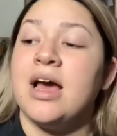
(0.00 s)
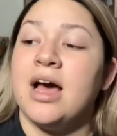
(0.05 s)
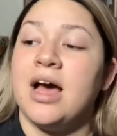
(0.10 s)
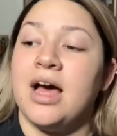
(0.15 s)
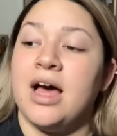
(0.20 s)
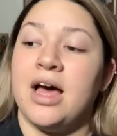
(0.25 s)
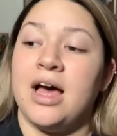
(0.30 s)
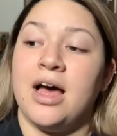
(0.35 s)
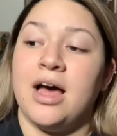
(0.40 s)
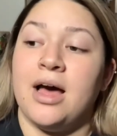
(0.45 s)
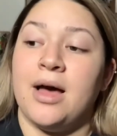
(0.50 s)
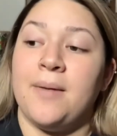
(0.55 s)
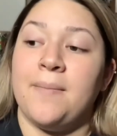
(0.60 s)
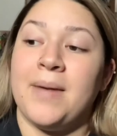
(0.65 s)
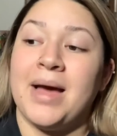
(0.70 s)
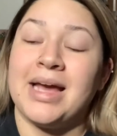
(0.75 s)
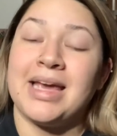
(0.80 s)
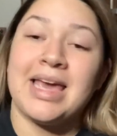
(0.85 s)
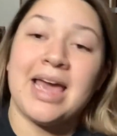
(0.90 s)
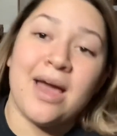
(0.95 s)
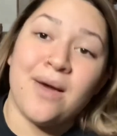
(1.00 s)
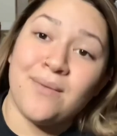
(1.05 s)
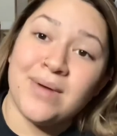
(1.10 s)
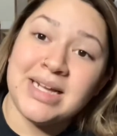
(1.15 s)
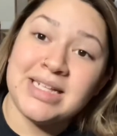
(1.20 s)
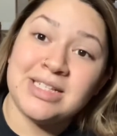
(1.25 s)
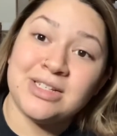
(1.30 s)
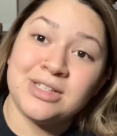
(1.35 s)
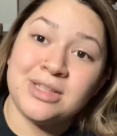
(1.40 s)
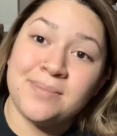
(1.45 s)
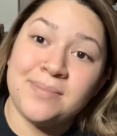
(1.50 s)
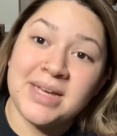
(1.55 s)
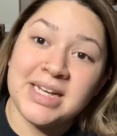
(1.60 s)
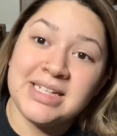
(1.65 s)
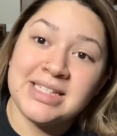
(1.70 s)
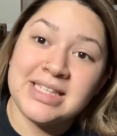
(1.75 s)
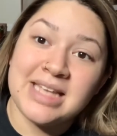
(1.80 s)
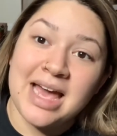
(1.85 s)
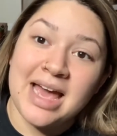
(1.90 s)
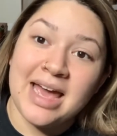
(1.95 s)
I can't wait till the big
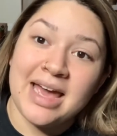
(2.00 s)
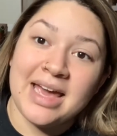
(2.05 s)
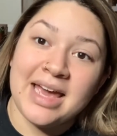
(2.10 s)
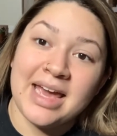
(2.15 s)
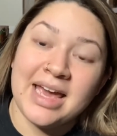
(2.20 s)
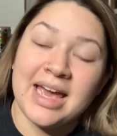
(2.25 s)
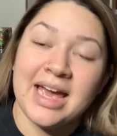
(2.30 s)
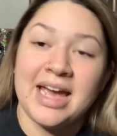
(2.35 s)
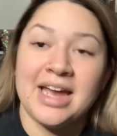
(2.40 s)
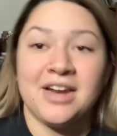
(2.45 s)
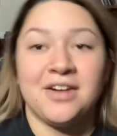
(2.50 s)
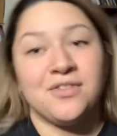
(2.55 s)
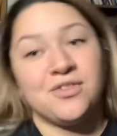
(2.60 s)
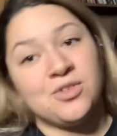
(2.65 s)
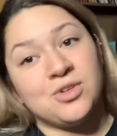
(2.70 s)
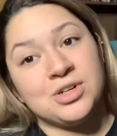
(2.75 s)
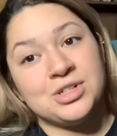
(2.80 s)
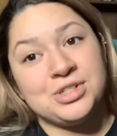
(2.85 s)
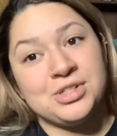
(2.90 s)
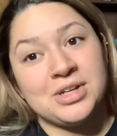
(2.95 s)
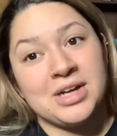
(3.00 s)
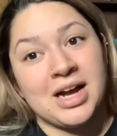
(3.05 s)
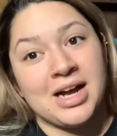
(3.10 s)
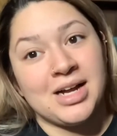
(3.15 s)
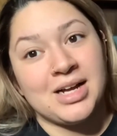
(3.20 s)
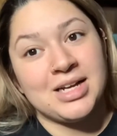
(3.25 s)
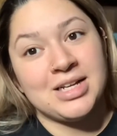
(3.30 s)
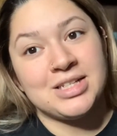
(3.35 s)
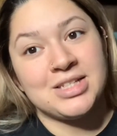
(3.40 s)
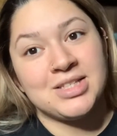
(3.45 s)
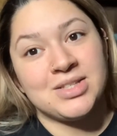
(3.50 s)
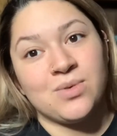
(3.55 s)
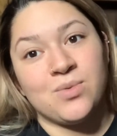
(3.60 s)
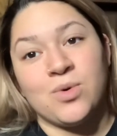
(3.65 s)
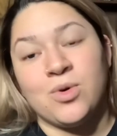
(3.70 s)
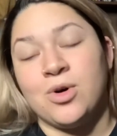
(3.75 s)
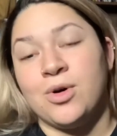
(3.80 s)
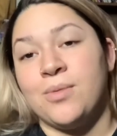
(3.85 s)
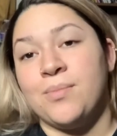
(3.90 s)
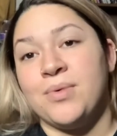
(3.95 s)
day, and of course you guys
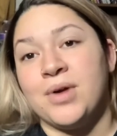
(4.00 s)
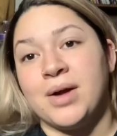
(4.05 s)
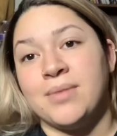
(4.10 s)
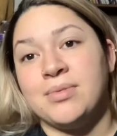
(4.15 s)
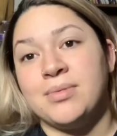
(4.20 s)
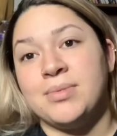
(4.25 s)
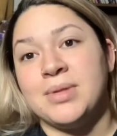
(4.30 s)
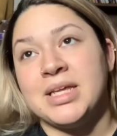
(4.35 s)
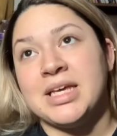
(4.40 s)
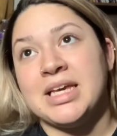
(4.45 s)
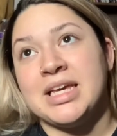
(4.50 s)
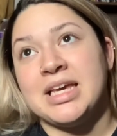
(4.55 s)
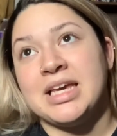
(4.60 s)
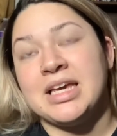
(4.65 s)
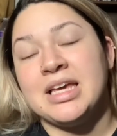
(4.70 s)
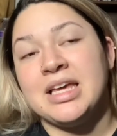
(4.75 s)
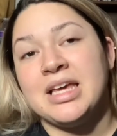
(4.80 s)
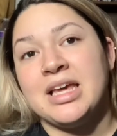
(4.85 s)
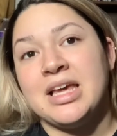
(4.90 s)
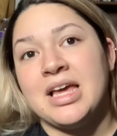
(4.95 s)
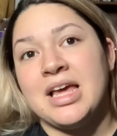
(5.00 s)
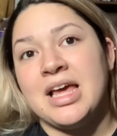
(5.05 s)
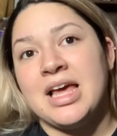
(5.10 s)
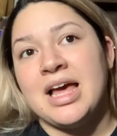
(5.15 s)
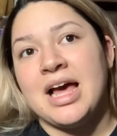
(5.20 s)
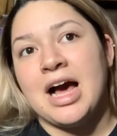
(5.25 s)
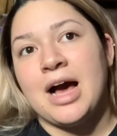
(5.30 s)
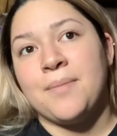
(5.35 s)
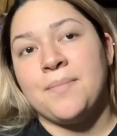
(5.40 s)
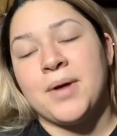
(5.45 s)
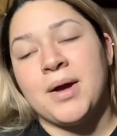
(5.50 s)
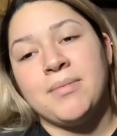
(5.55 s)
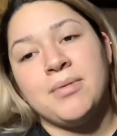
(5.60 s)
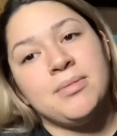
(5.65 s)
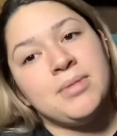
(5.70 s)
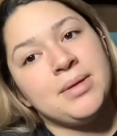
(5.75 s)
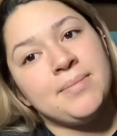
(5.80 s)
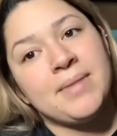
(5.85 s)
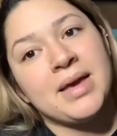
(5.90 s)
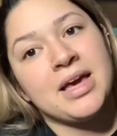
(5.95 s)
will I'll
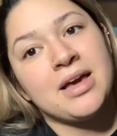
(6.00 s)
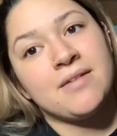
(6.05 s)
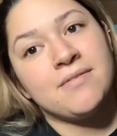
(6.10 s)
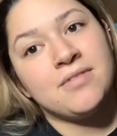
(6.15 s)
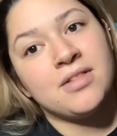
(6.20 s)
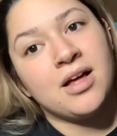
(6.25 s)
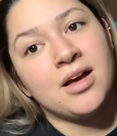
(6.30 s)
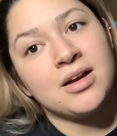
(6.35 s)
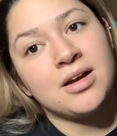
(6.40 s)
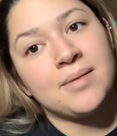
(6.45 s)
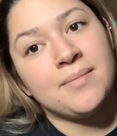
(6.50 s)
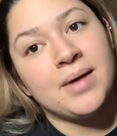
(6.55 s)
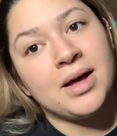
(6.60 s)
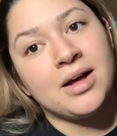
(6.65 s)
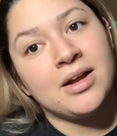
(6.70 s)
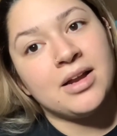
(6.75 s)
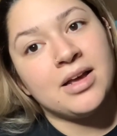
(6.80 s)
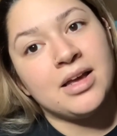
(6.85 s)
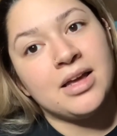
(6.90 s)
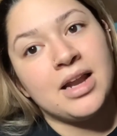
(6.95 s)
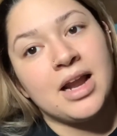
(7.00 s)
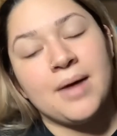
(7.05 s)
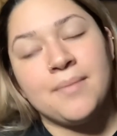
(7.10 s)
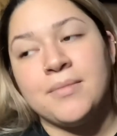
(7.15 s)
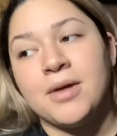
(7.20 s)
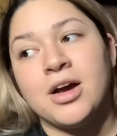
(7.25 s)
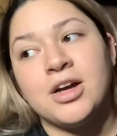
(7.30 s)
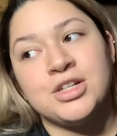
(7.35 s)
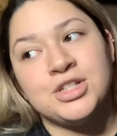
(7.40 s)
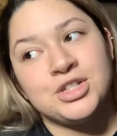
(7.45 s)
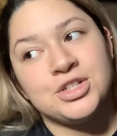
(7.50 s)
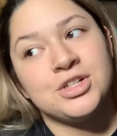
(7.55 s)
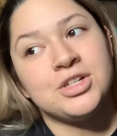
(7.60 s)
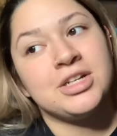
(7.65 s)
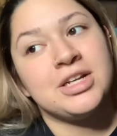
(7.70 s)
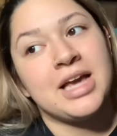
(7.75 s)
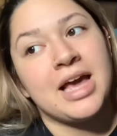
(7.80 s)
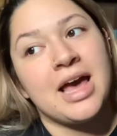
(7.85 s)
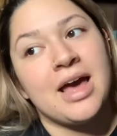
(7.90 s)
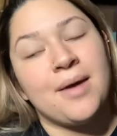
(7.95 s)
probably make a vlog about it. I'm not sure
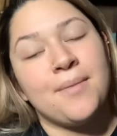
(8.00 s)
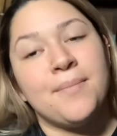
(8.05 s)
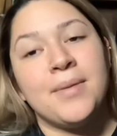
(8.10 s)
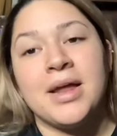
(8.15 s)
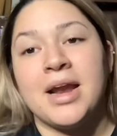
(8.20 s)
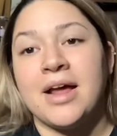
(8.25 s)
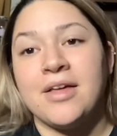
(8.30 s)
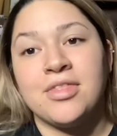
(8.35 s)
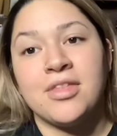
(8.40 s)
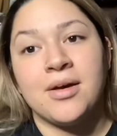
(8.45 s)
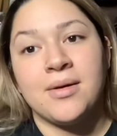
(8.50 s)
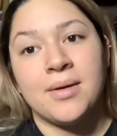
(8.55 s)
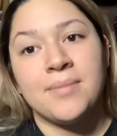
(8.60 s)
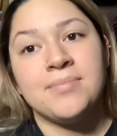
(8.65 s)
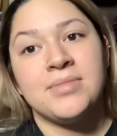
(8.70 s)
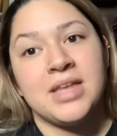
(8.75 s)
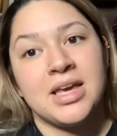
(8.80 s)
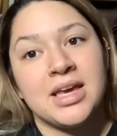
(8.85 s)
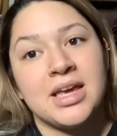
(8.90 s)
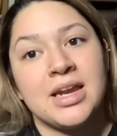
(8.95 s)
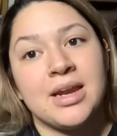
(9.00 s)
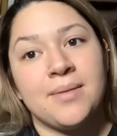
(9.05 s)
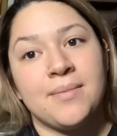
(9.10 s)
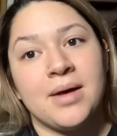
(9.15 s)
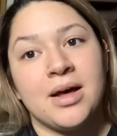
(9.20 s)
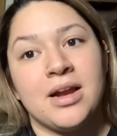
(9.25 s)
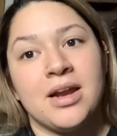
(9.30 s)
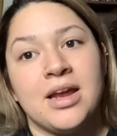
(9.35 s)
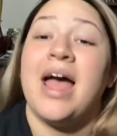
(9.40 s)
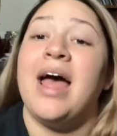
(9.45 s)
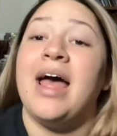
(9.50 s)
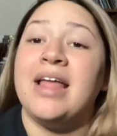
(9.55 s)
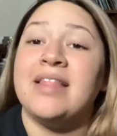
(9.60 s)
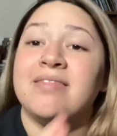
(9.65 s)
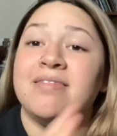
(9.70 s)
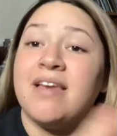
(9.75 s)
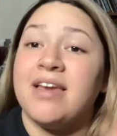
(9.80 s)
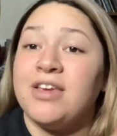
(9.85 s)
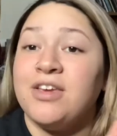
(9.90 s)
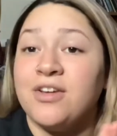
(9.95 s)
yet, but I'm thinking about it.
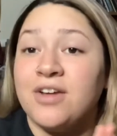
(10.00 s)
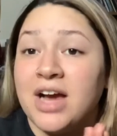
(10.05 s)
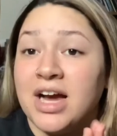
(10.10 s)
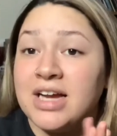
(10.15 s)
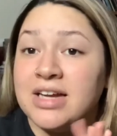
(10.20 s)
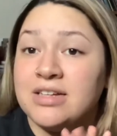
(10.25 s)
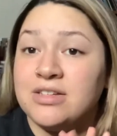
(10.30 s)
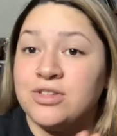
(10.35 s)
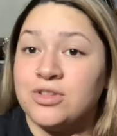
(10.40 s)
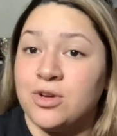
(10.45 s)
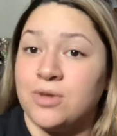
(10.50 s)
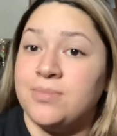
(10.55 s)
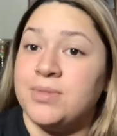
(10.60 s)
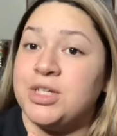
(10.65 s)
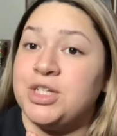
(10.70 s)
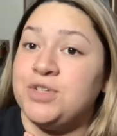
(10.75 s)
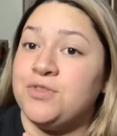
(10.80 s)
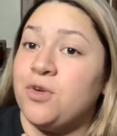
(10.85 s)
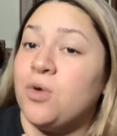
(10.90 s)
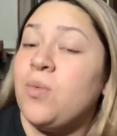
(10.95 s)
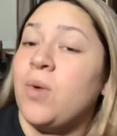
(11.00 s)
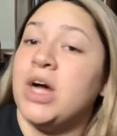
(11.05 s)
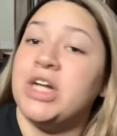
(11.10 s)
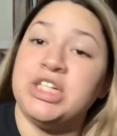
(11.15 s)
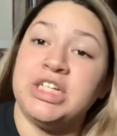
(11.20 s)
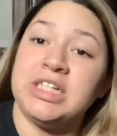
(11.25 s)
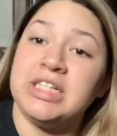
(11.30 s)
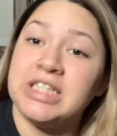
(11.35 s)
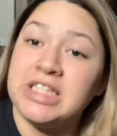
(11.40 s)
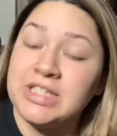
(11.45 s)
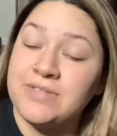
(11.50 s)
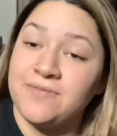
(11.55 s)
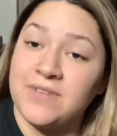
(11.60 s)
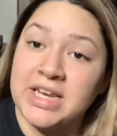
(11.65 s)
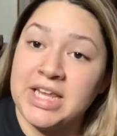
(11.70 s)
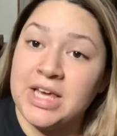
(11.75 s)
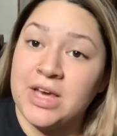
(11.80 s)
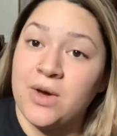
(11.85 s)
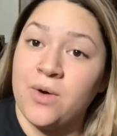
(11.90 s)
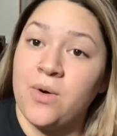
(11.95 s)
Thank you guys so much for watching this
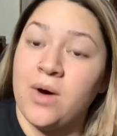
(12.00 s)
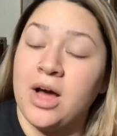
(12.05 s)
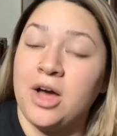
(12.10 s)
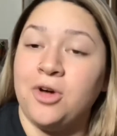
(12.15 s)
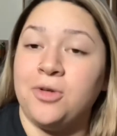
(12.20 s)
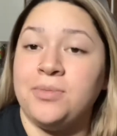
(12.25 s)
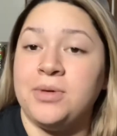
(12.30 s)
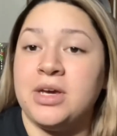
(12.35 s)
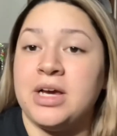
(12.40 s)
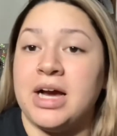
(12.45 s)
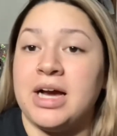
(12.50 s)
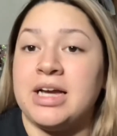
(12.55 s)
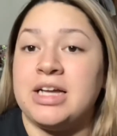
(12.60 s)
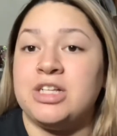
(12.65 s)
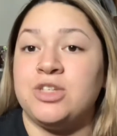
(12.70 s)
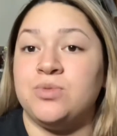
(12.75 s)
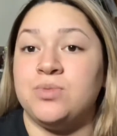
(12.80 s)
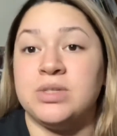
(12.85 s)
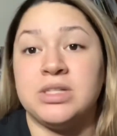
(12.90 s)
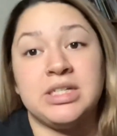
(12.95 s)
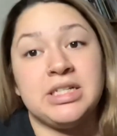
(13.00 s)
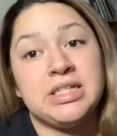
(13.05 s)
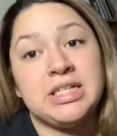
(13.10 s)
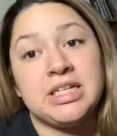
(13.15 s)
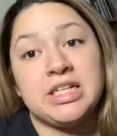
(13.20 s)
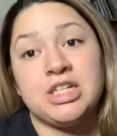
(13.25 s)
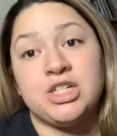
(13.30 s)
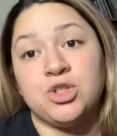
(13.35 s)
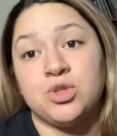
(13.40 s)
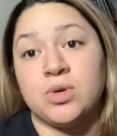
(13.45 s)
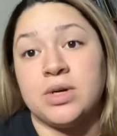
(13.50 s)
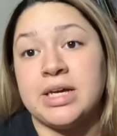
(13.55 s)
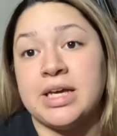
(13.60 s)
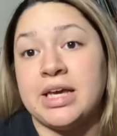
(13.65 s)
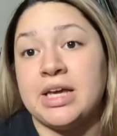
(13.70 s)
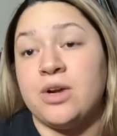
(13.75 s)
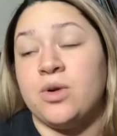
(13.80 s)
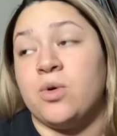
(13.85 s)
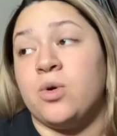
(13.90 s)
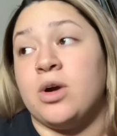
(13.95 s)
video. I hope you guys really did enjoy
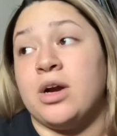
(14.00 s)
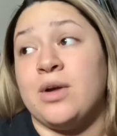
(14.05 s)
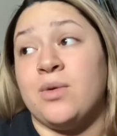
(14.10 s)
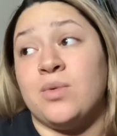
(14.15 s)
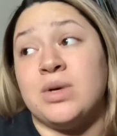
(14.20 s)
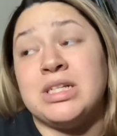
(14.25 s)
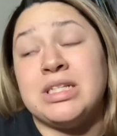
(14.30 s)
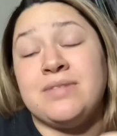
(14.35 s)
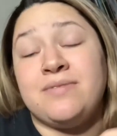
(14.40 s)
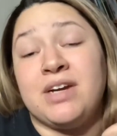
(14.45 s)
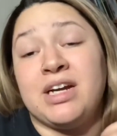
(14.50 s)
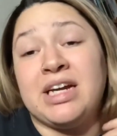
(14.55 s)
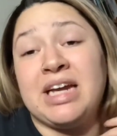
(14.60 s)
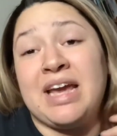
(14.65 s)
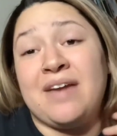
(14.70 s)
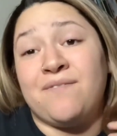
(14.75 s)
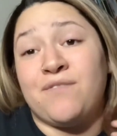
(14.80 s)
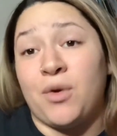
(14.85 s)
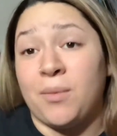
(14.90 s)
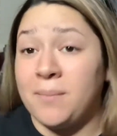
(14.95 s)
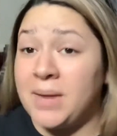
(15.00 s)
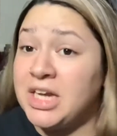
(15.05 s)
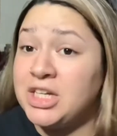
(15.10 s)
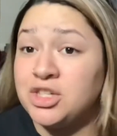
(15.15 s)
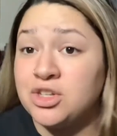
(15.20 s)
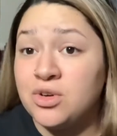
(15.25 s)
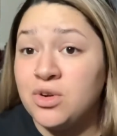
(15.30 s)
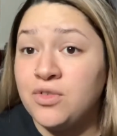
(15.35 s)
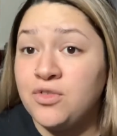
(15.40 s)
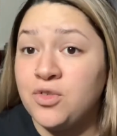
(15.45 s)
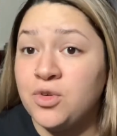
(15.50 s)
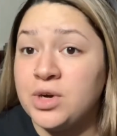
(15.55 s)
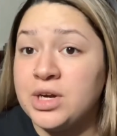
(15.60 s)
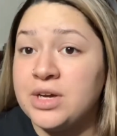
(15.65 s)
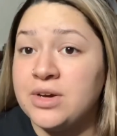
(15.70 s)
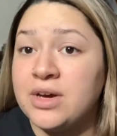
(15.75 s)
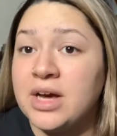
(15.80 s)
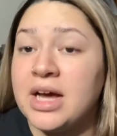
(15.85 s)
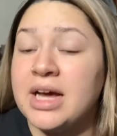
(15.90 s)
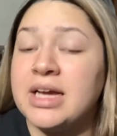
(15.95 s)
it, or it was very informational for you
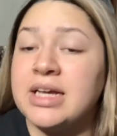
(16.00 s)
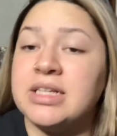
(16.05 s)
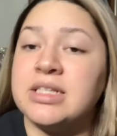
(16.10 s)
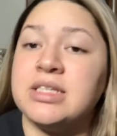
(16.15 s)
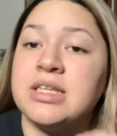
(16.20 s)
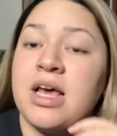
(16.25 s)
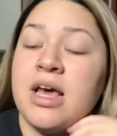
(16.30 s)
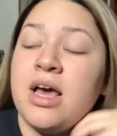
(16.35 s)
guys.